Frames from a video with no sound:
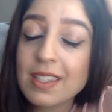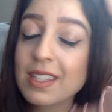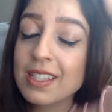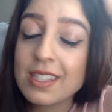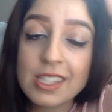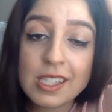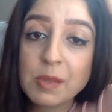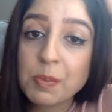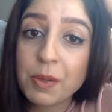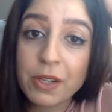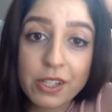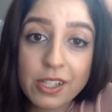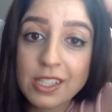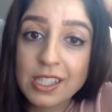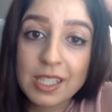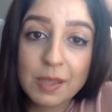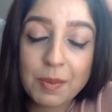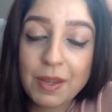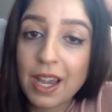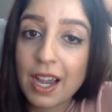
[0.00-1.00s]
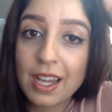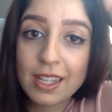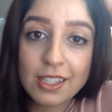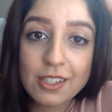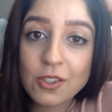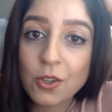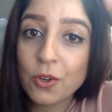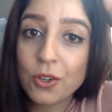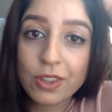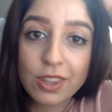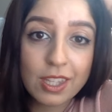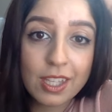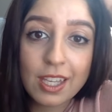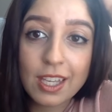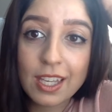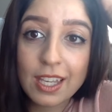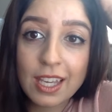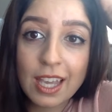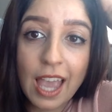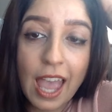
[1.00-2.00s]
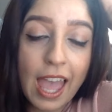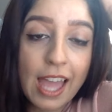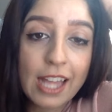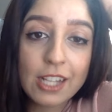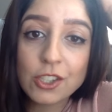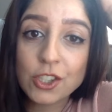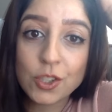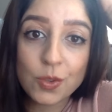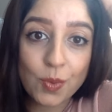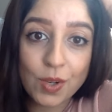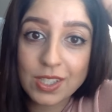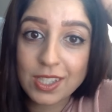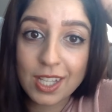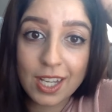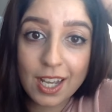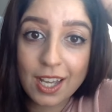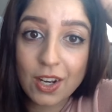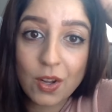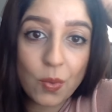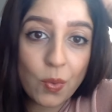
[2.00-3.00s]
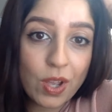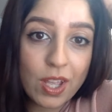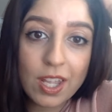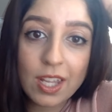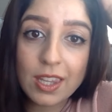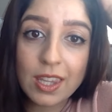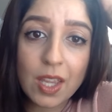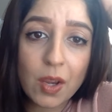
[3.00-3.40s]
conspiracy behind this whole thing and she wasn't going to win.